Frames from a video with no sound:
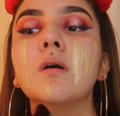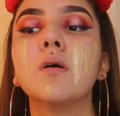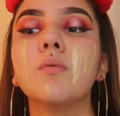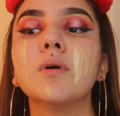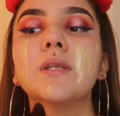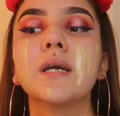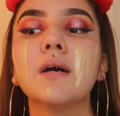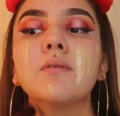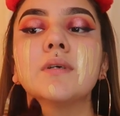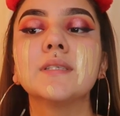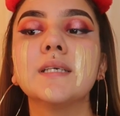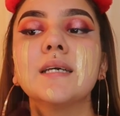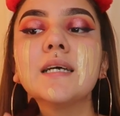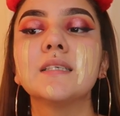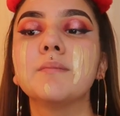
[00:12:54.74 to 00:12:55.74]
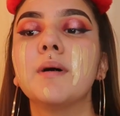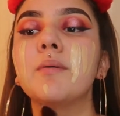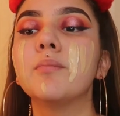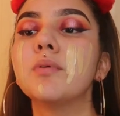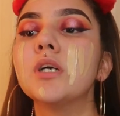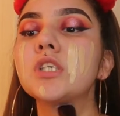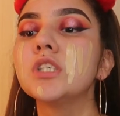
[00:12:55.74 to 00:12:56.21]
And one thing I will say, guys,
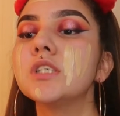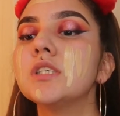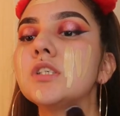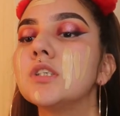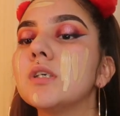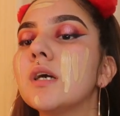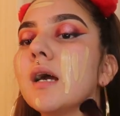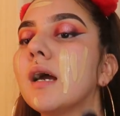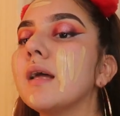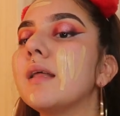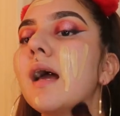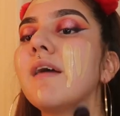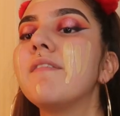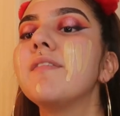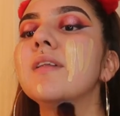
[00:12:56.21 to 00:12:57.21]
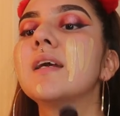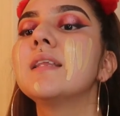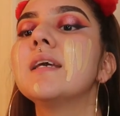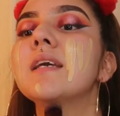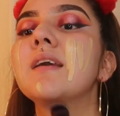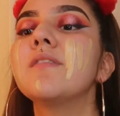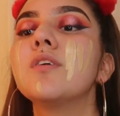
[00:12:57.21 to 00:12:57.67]
about brushes, I feel like
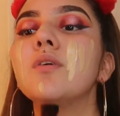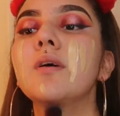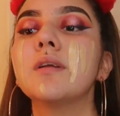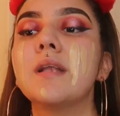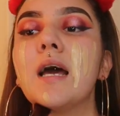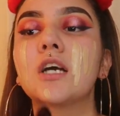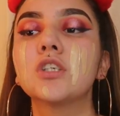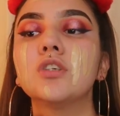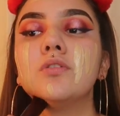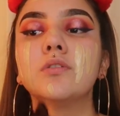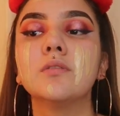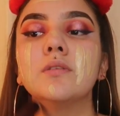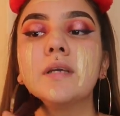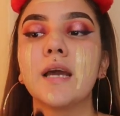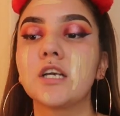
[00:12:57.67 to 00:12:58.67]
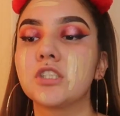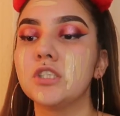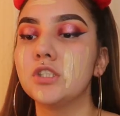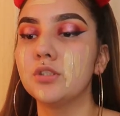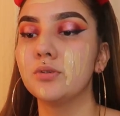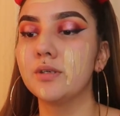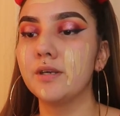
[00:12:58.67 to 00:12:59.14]
they actually
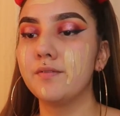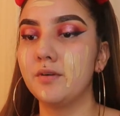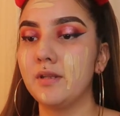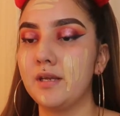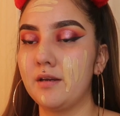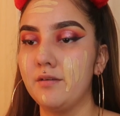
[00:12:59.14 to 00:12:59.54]
give